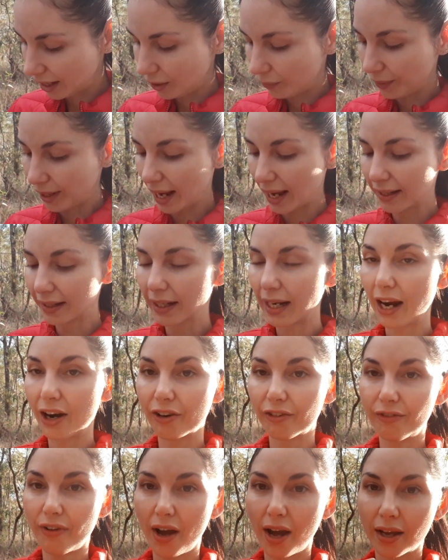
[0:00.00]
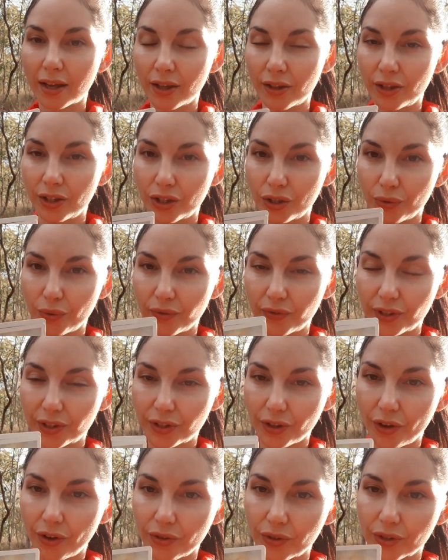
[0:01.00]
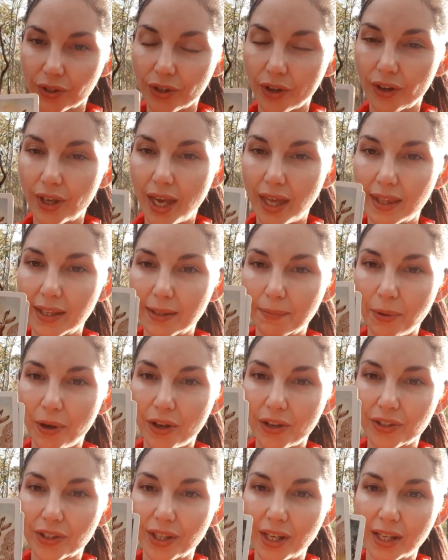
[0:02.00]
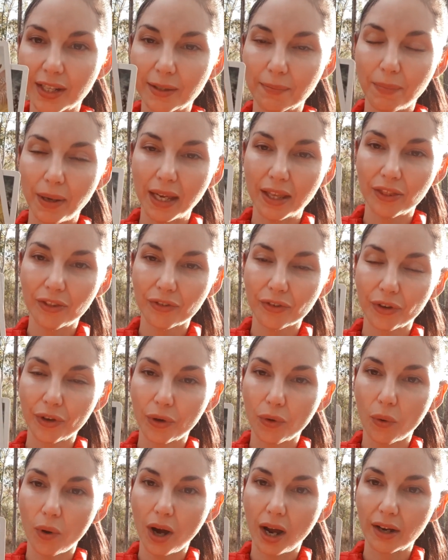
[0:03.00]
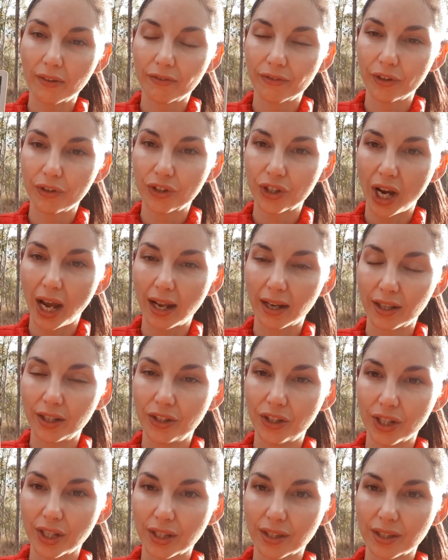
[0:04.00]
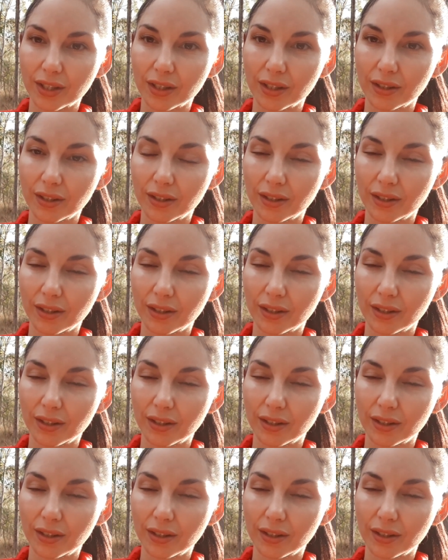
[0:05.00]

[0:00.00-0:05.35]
we had clarifying the 2 of Stones. So yeah, this person has been through quite a few challenges.